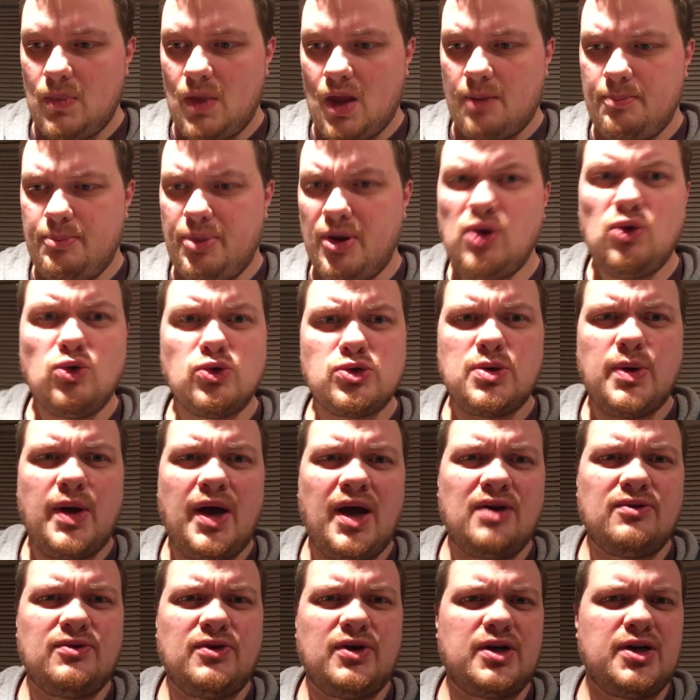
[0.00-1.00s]
But also I
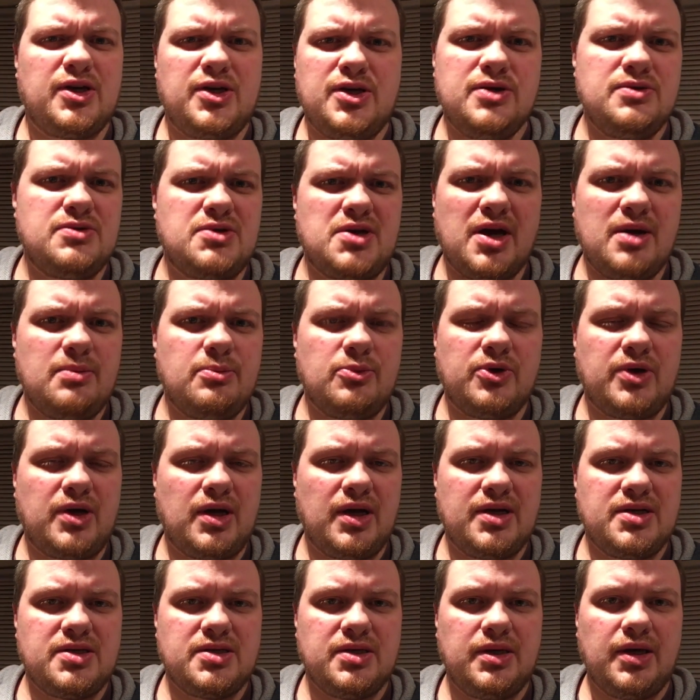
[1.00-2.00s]
have like a huge Game Boy
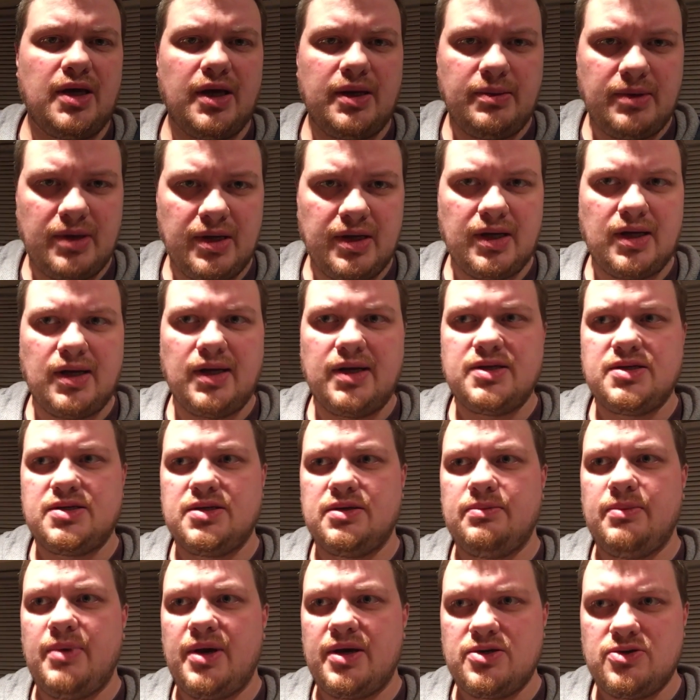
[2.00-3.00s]
collection, Game Gear
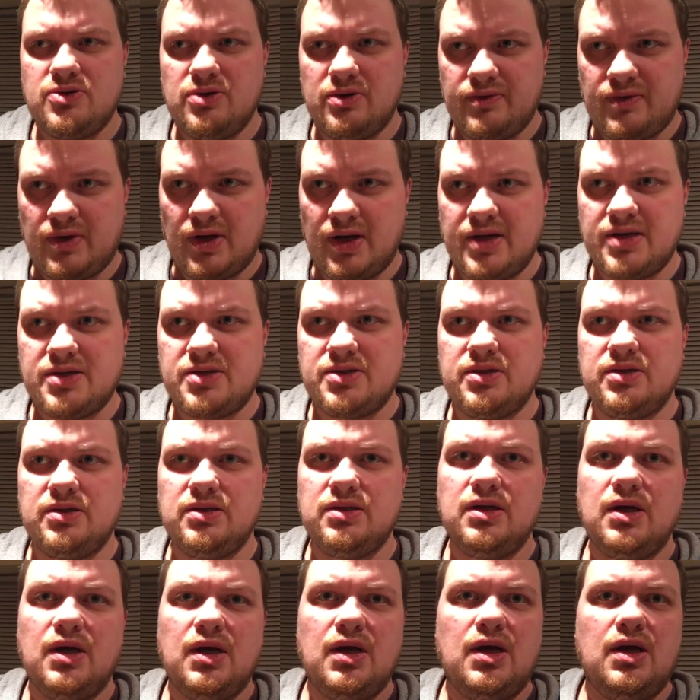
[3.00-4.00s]
collection, Mega Drive
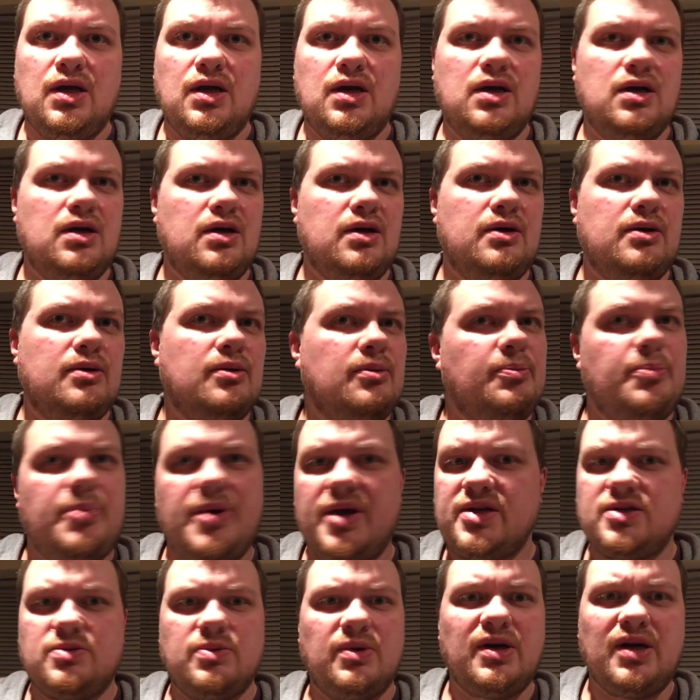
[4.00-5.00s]
collection,
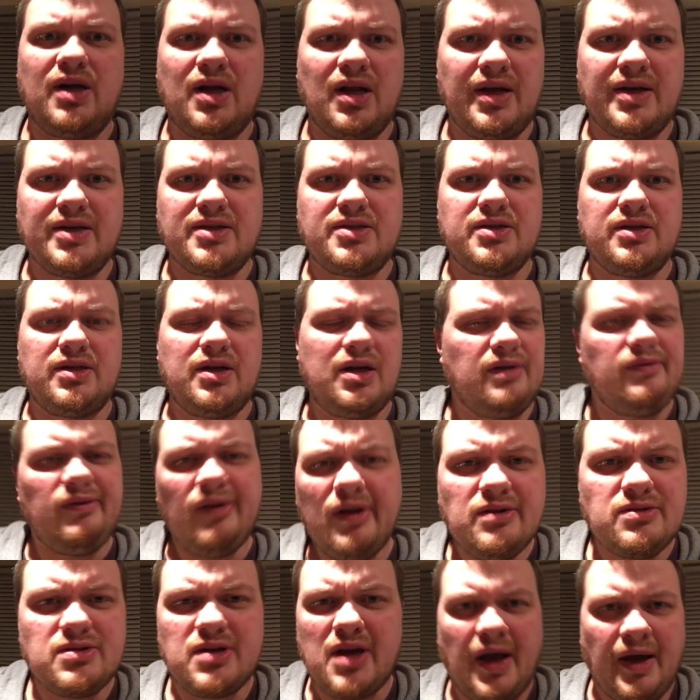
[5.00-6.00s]
PS1 collection. I have
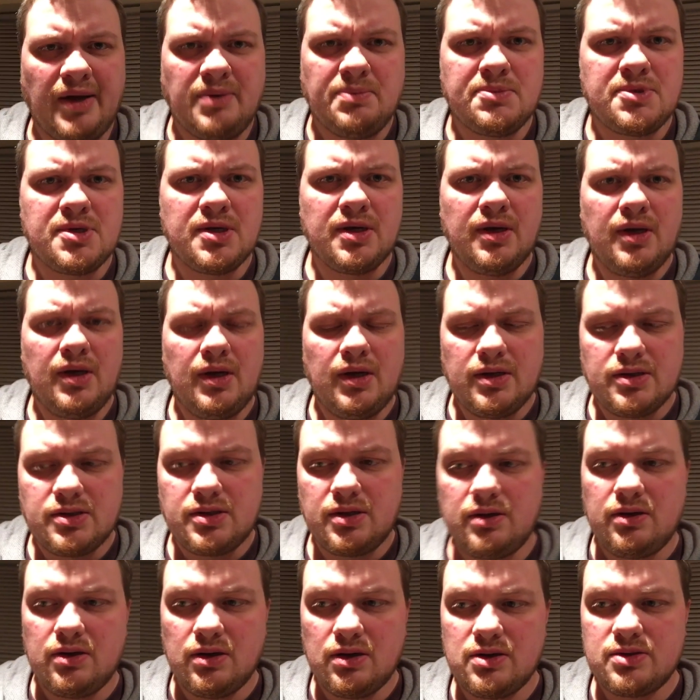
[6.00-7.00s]
loads of games. So
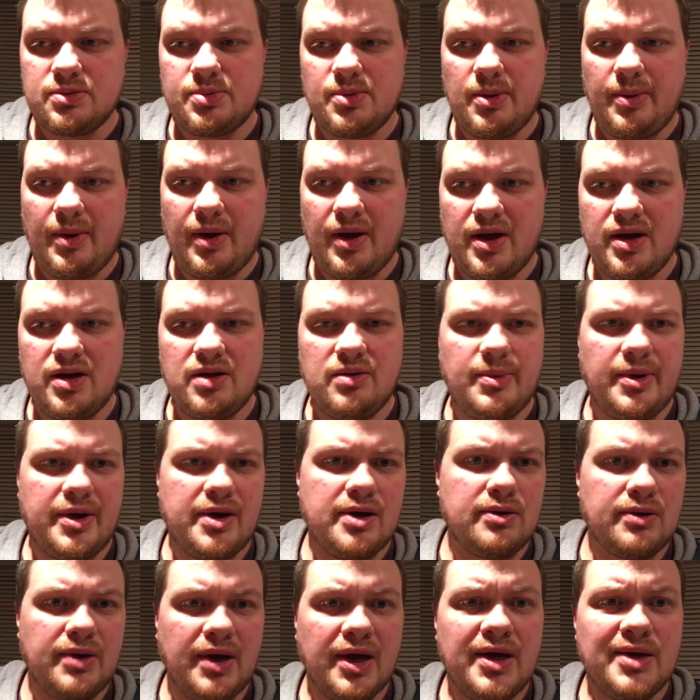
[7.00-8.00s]
you can ask me about any of my
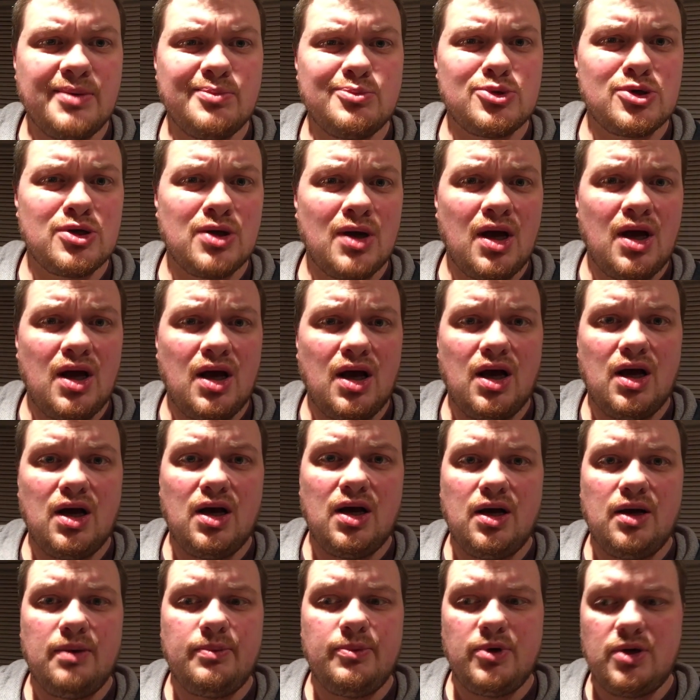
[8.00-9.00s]
old games.
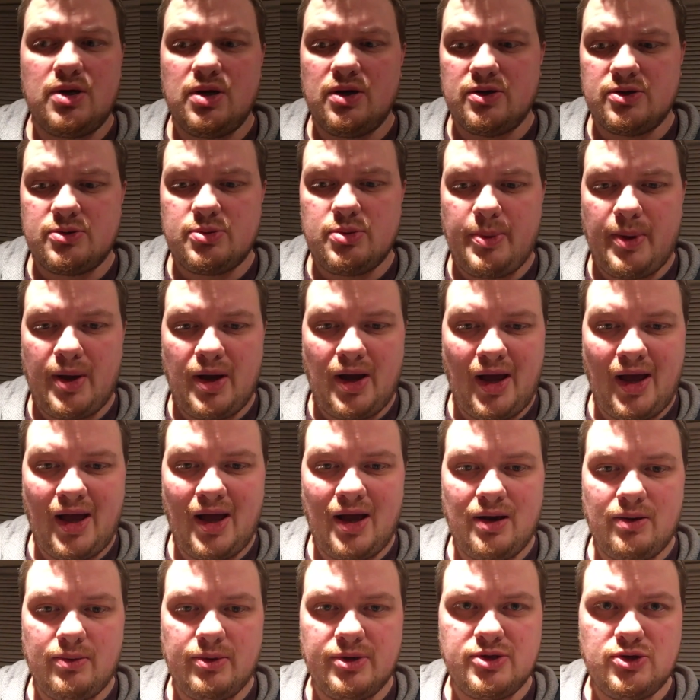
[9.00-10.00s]
You can ask me about
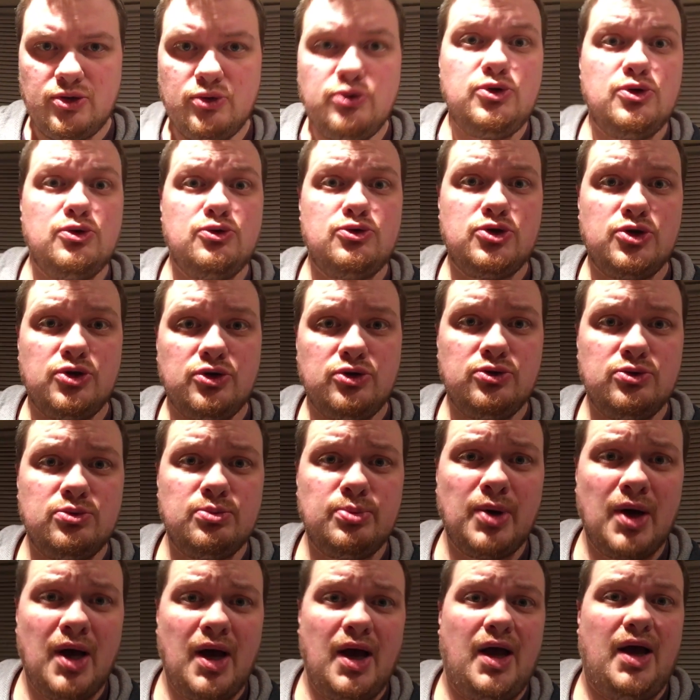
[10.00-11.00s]
how I do
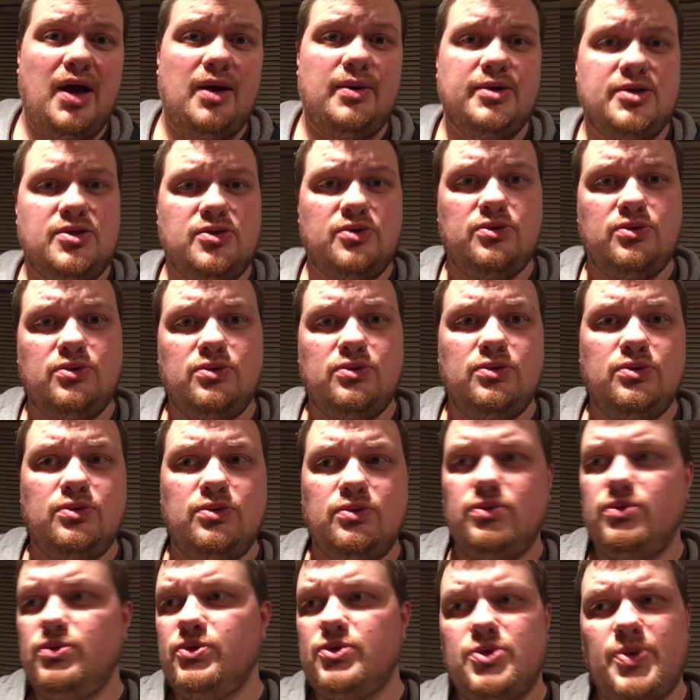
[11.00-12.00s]
YouTube, how I
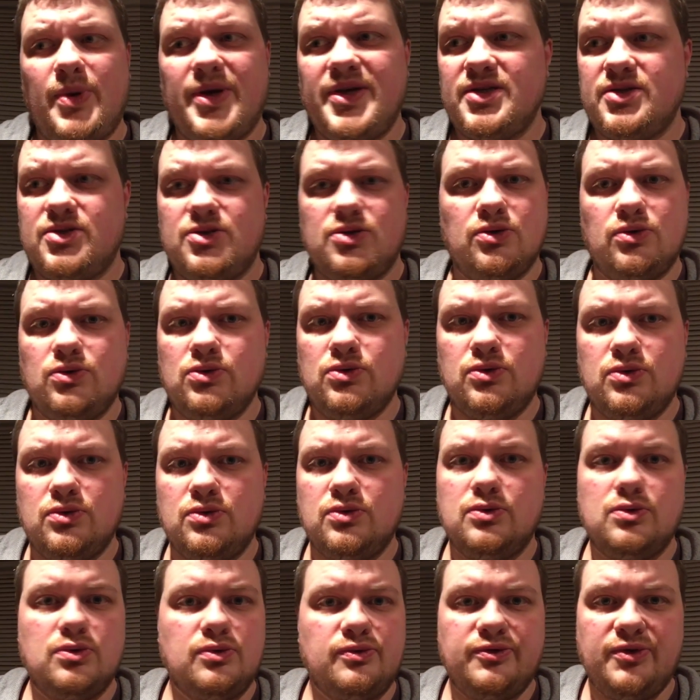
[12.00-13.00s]
do Twitch
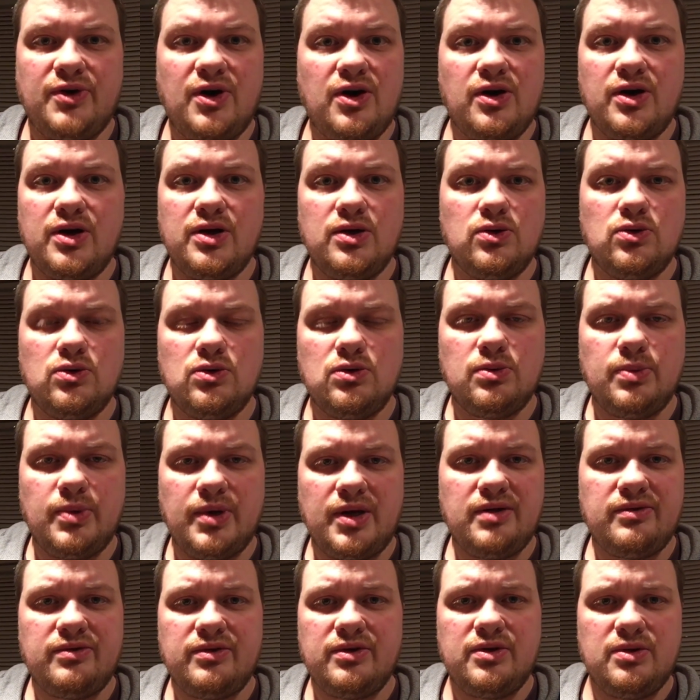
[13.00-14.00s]
or Vine or
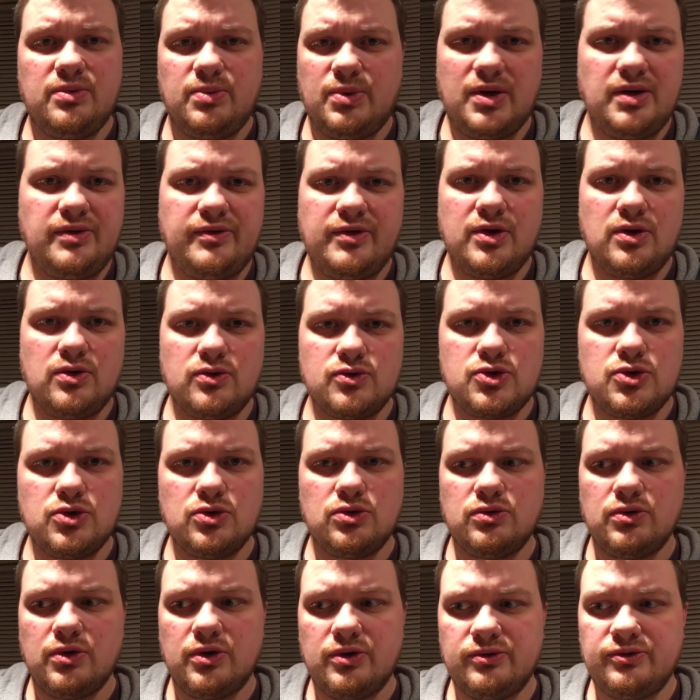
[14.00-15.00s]
whatever you're not
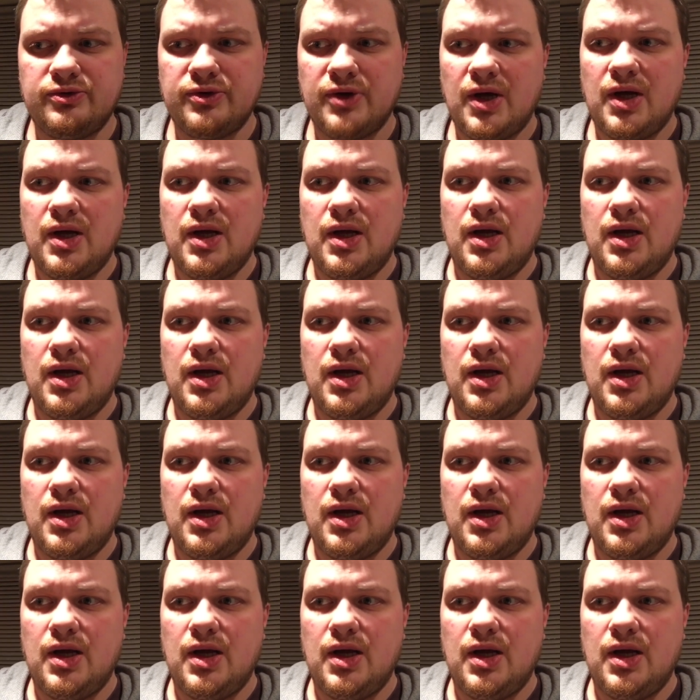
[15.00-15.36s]
sure of.